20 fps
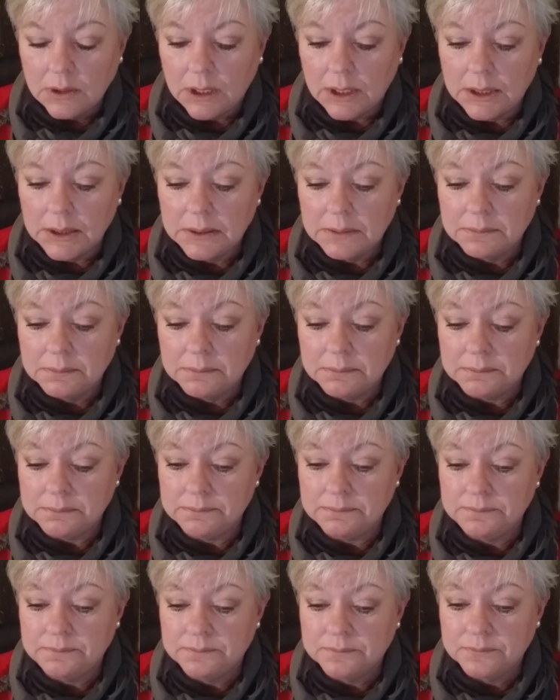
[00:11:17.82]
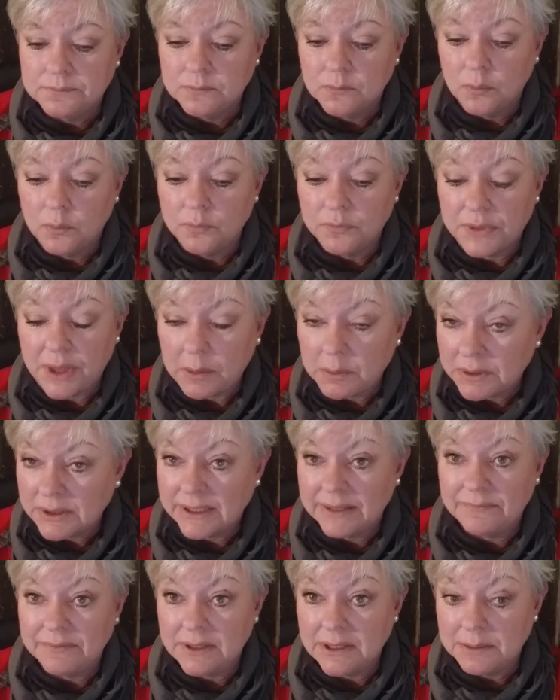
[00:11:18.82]
They were
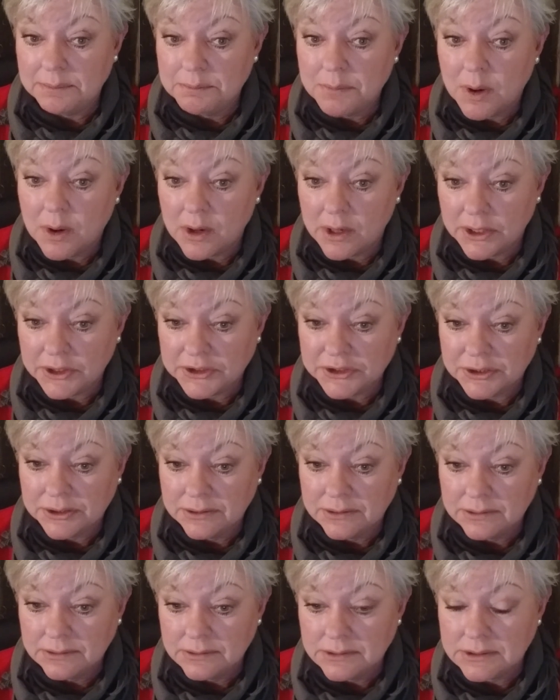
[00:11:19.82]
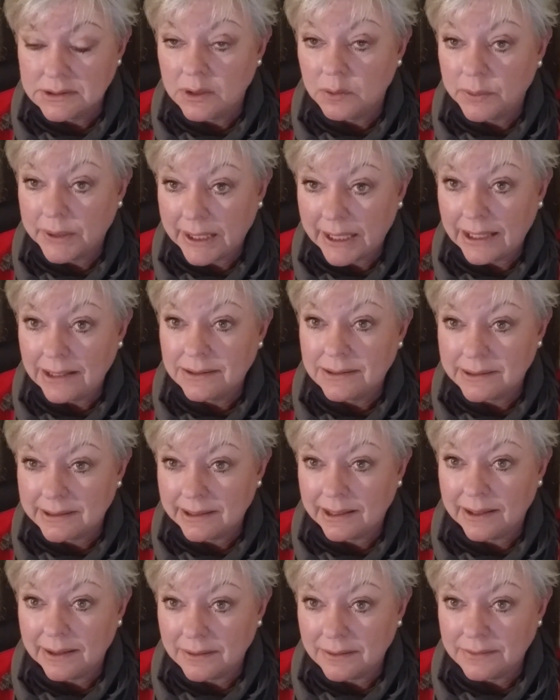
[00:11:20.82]
leaving in March. So we had to
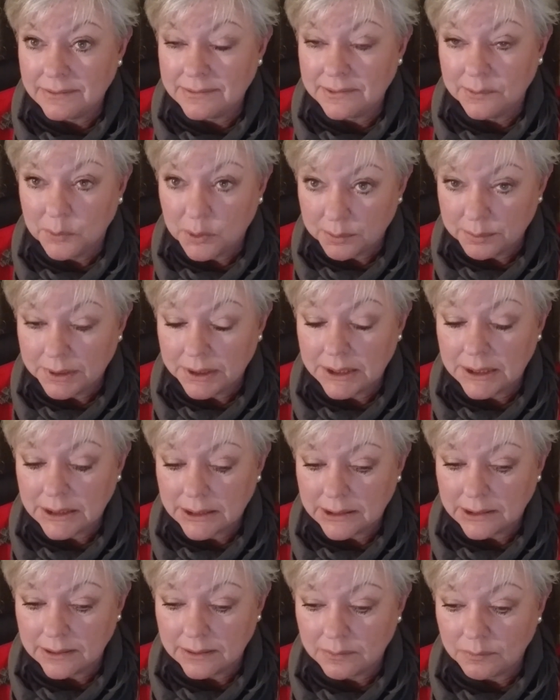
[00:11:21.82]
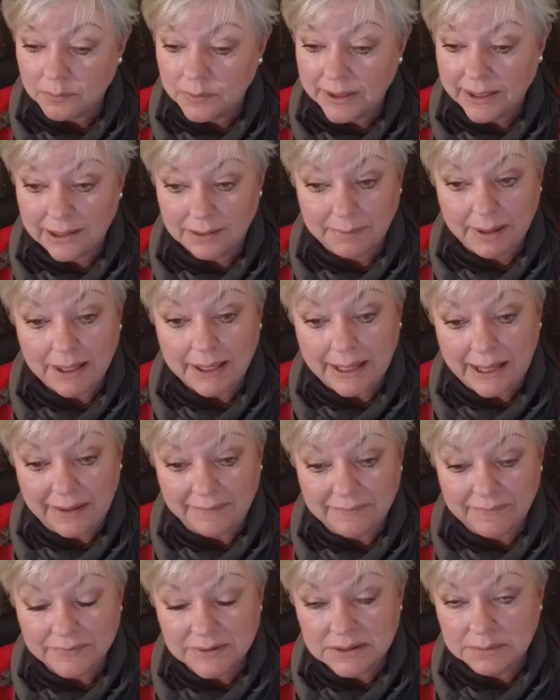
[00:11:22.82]
get some more money in. We had about
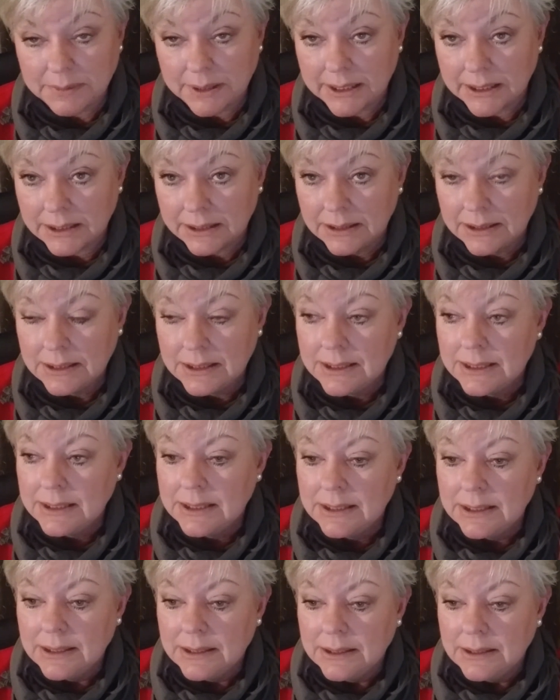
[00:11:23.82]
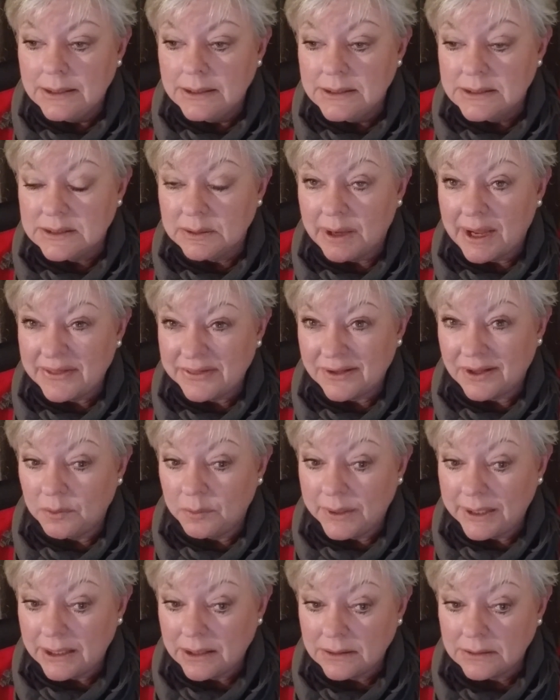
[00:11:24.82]
half of it to make. So I thought,
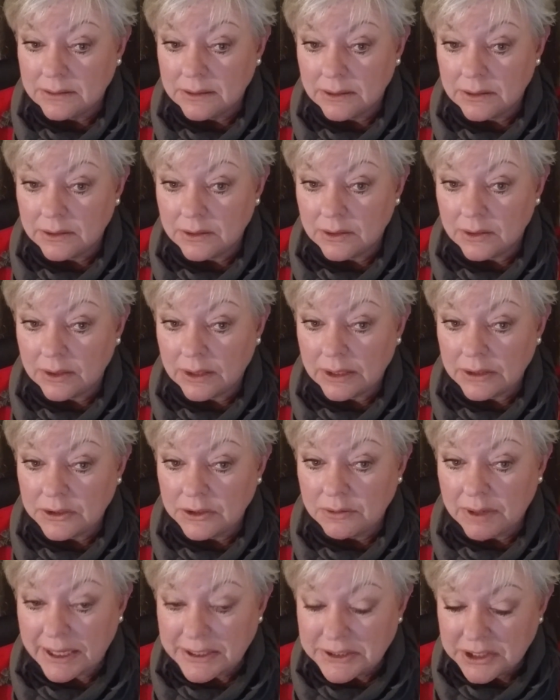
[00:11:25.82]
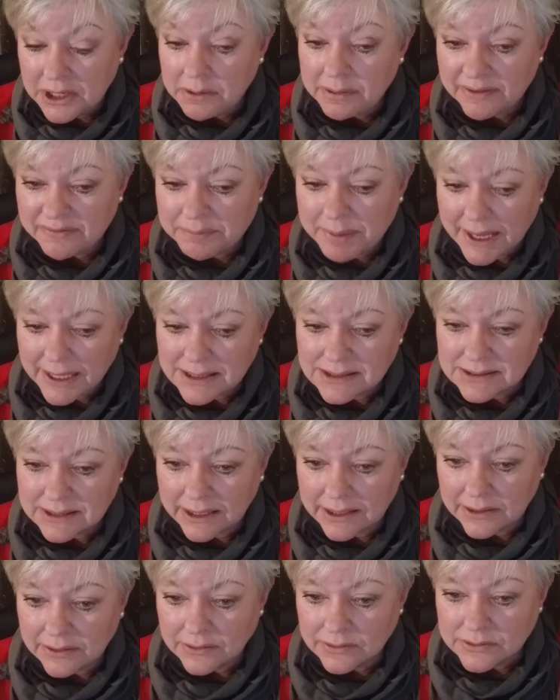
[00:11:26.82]
well, I know if bake
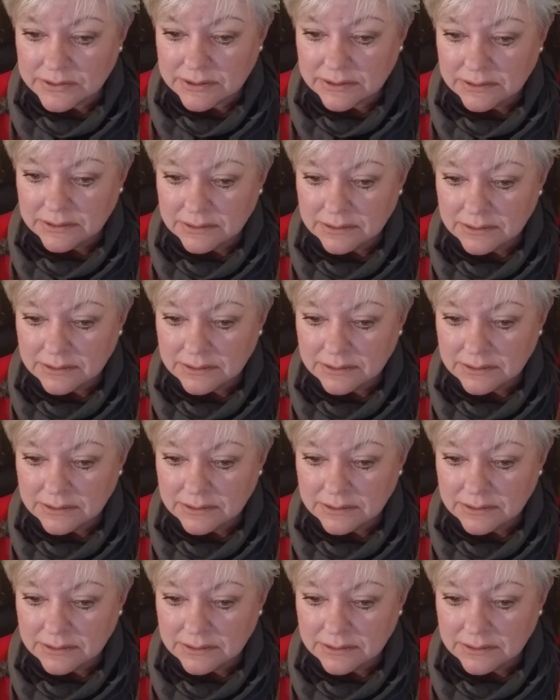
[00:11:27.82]
sales,